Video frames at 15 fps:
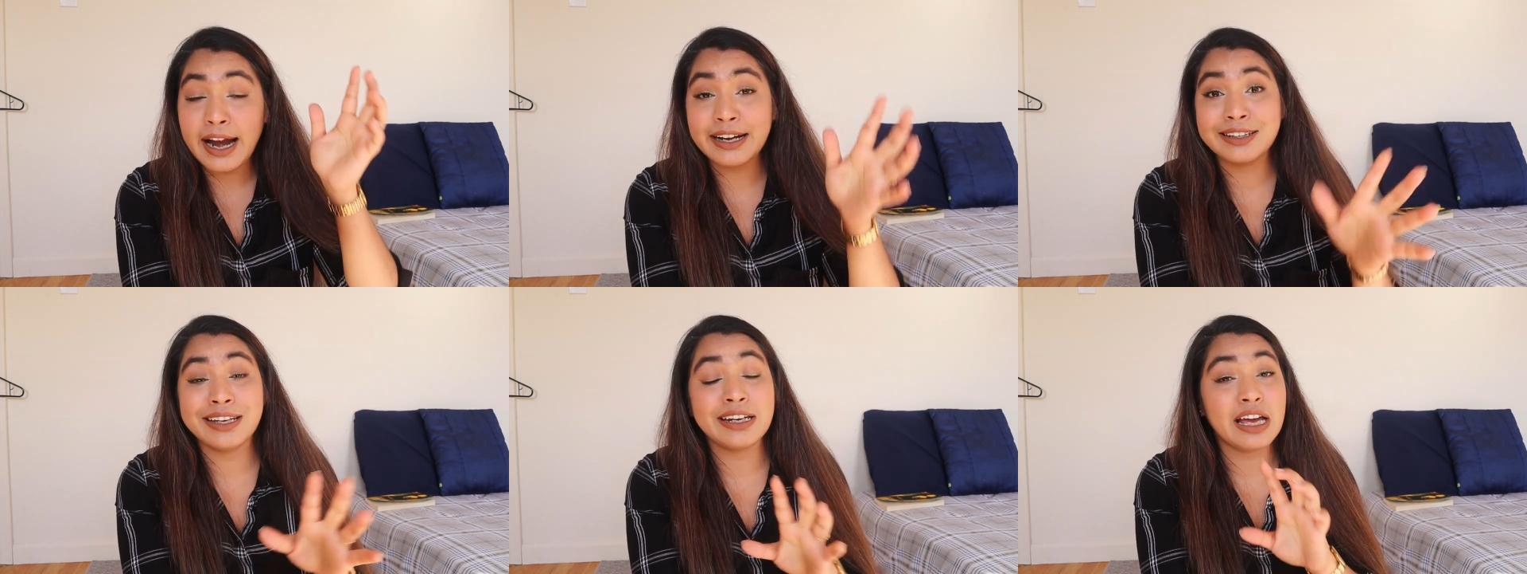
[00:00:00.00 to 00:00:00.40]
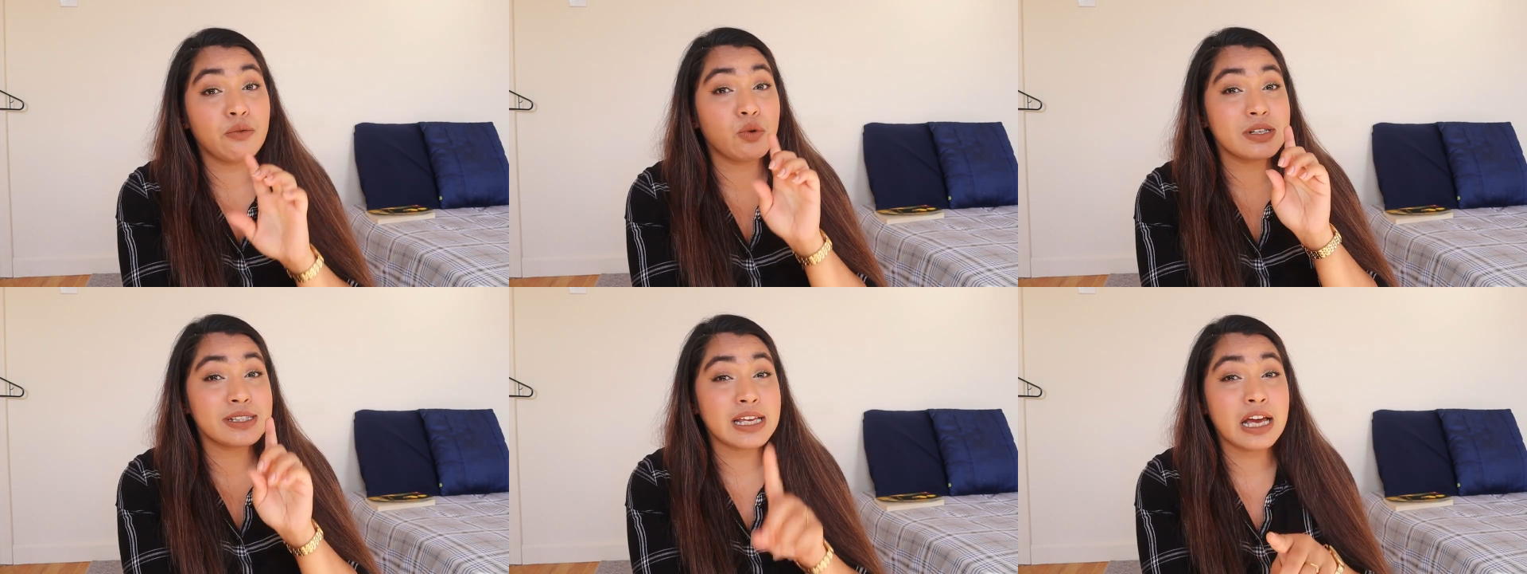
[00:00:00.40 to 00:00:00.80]
and then I
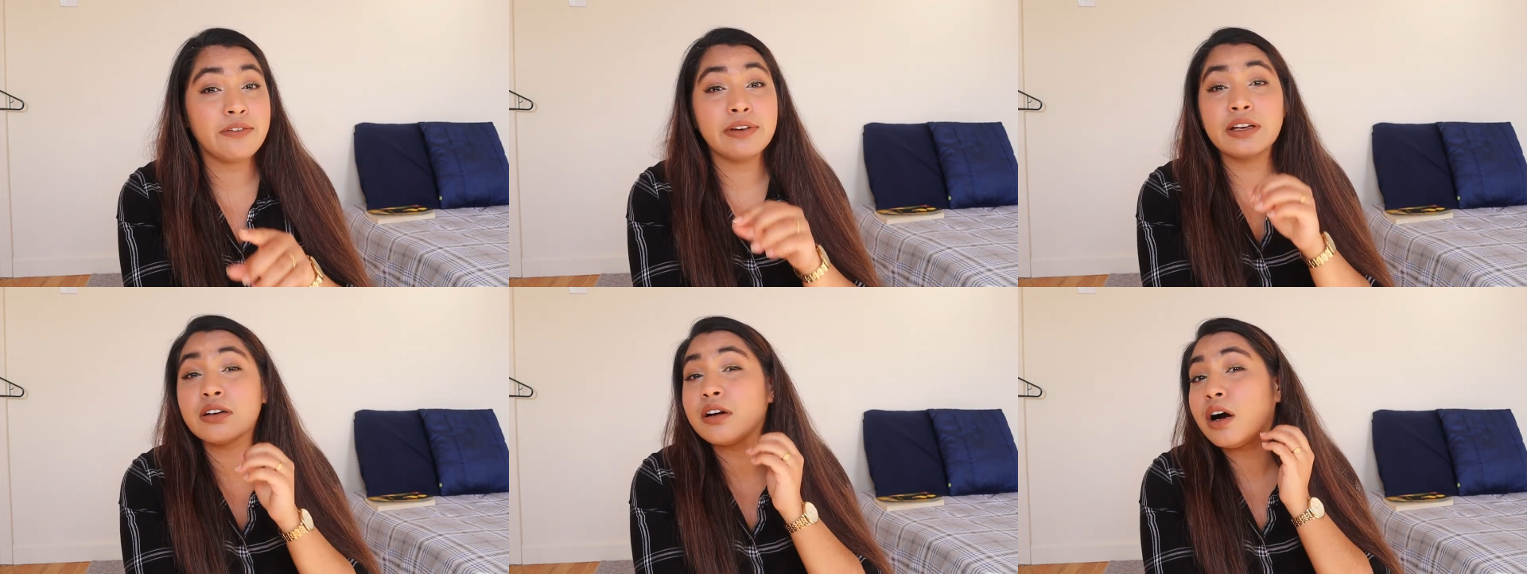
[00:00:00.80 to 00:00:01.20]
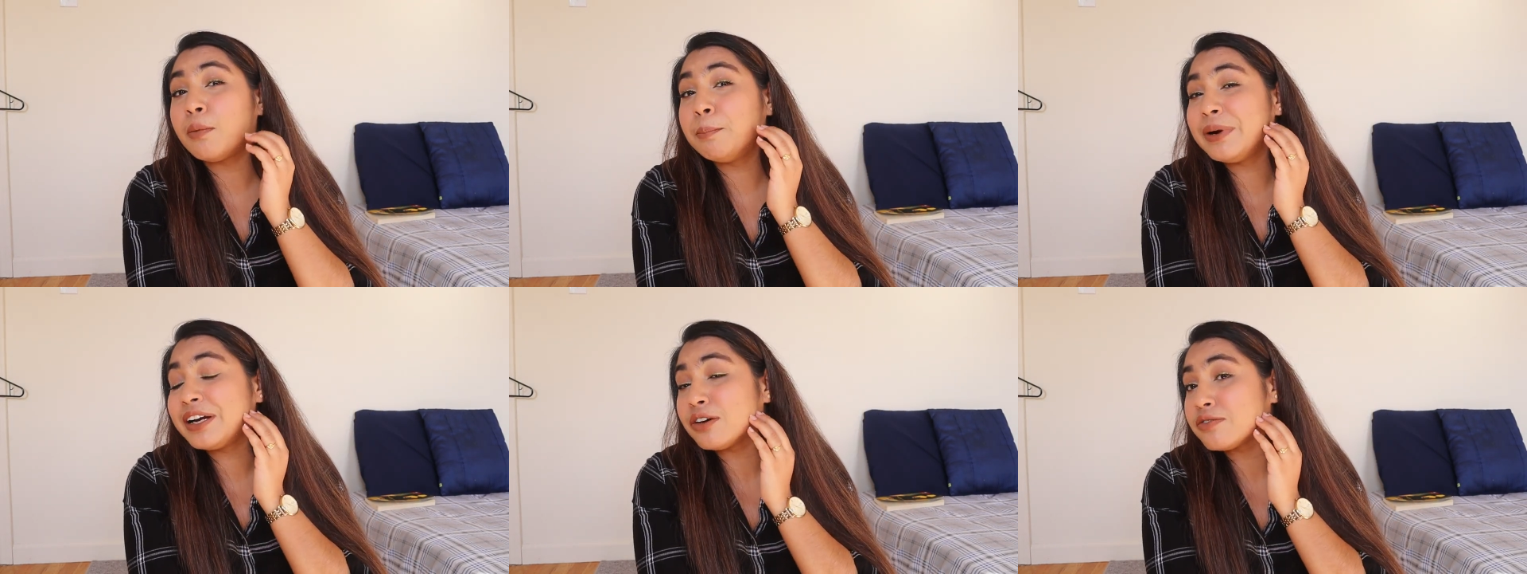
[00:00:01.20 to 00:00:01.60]
was having
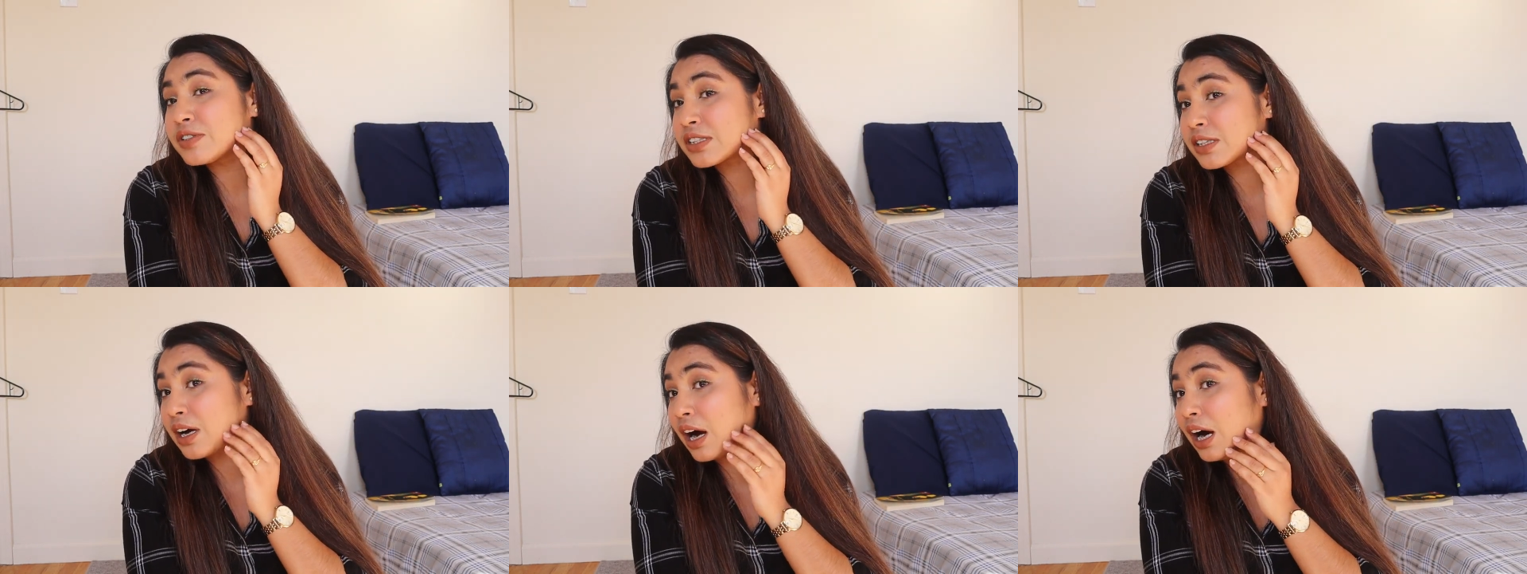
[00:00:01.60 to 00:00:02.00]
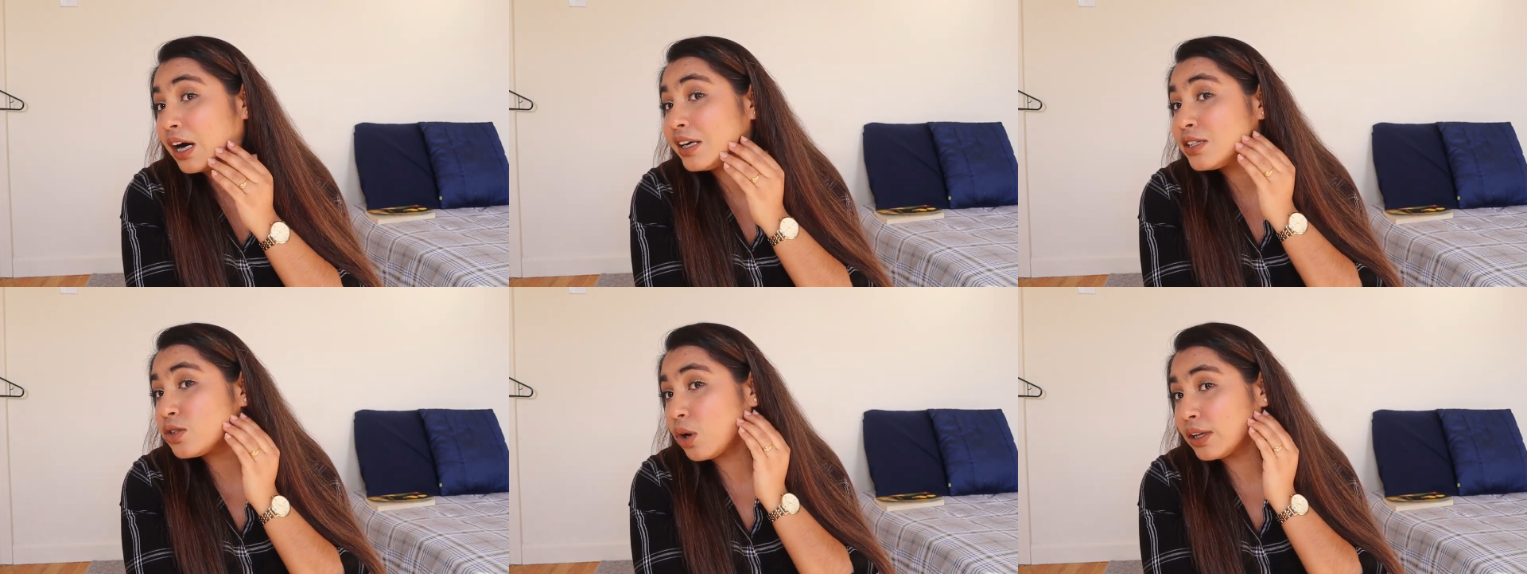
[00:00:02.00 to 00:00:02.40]
a bit of
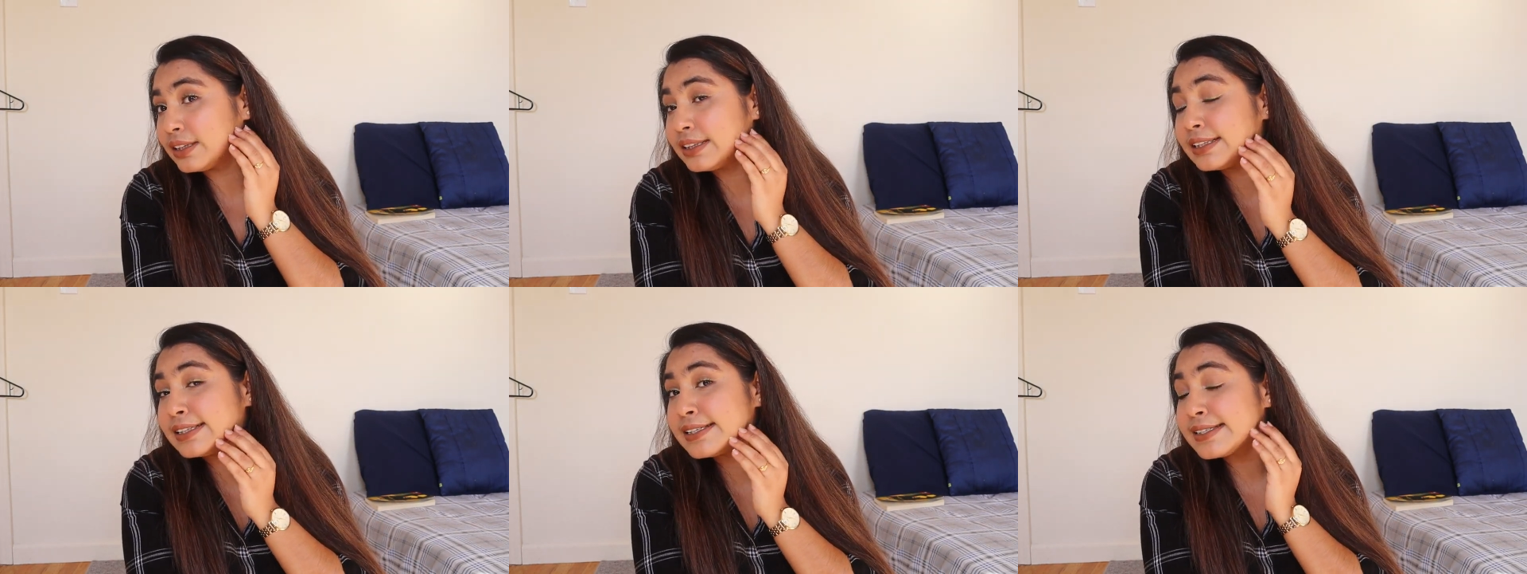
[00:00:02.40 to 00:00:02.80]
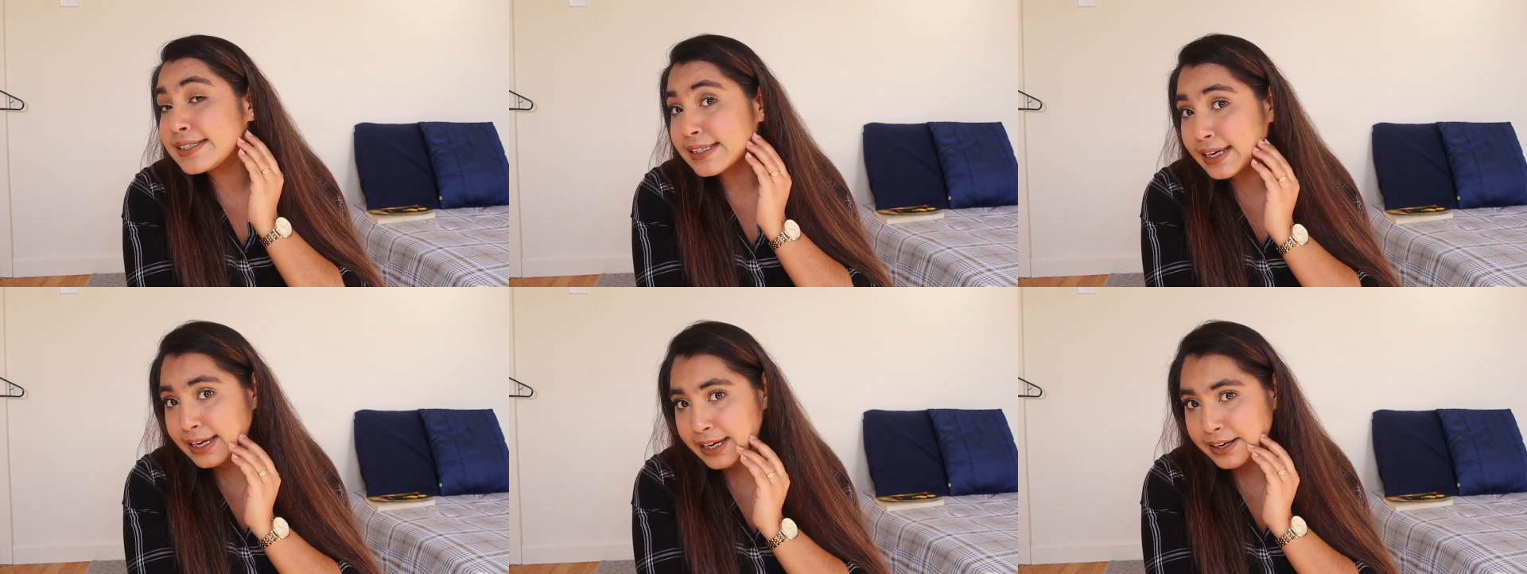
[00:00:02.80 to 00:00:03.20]
scars on
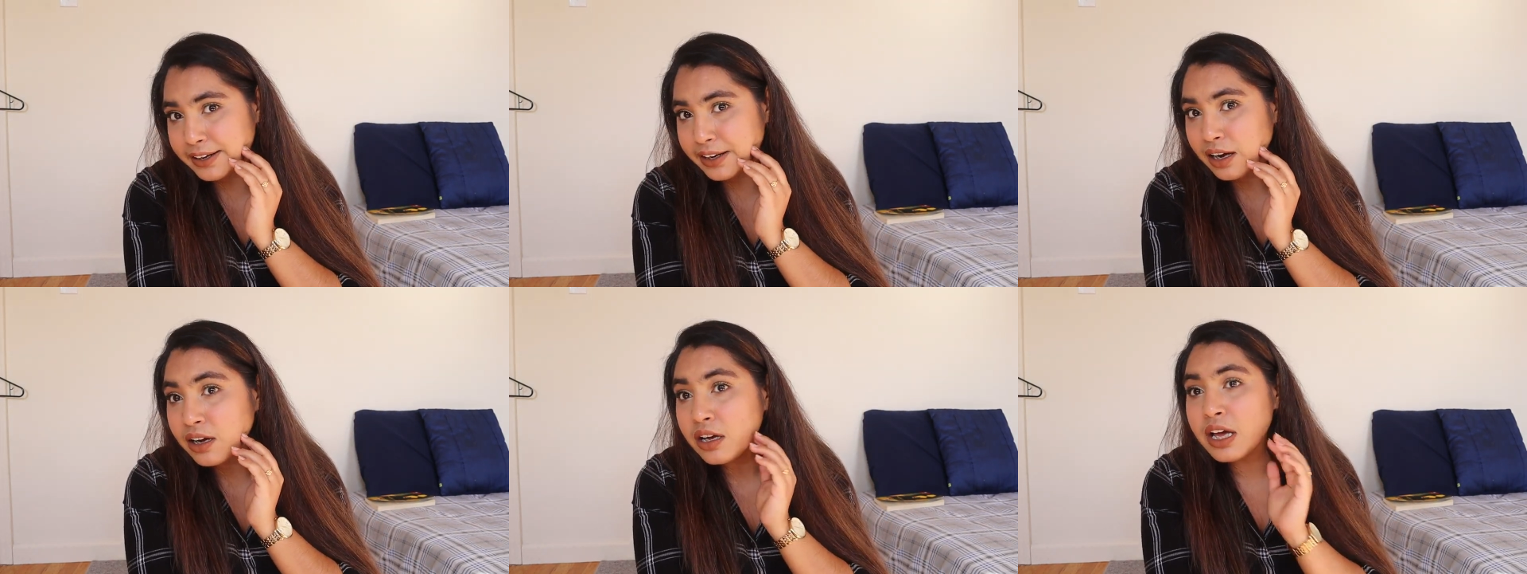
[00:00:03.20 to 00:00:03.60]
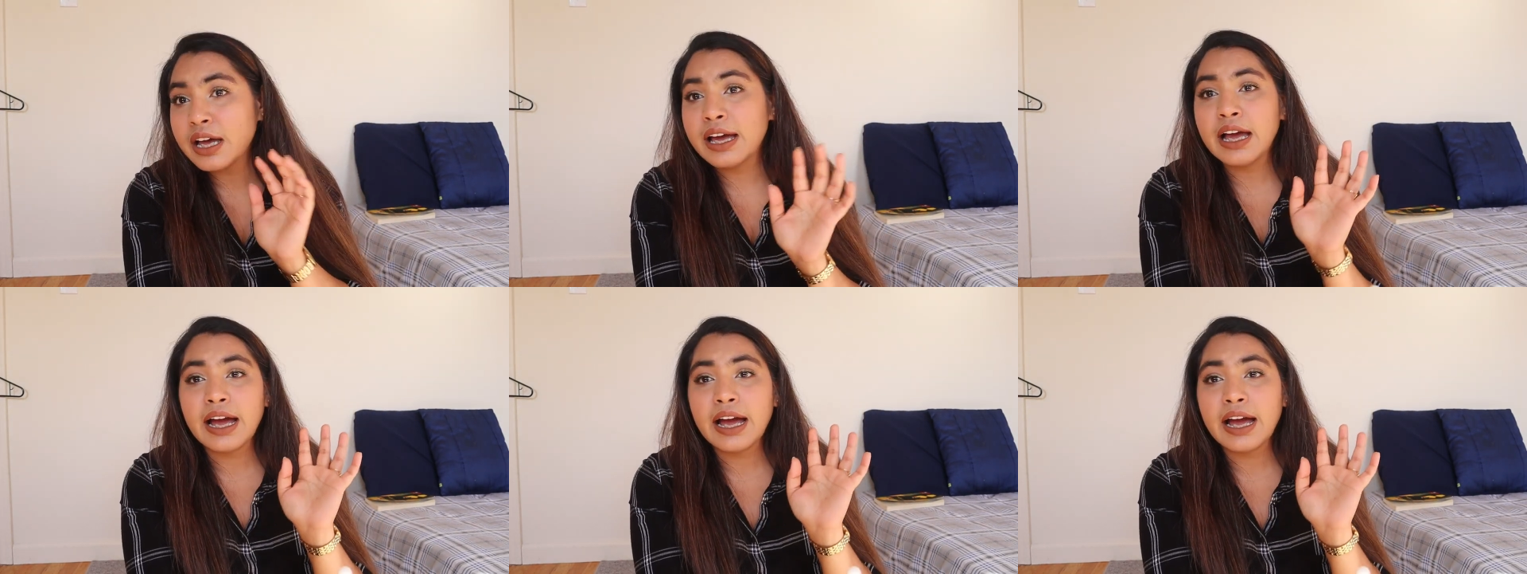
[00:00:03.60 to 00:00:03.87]
this area.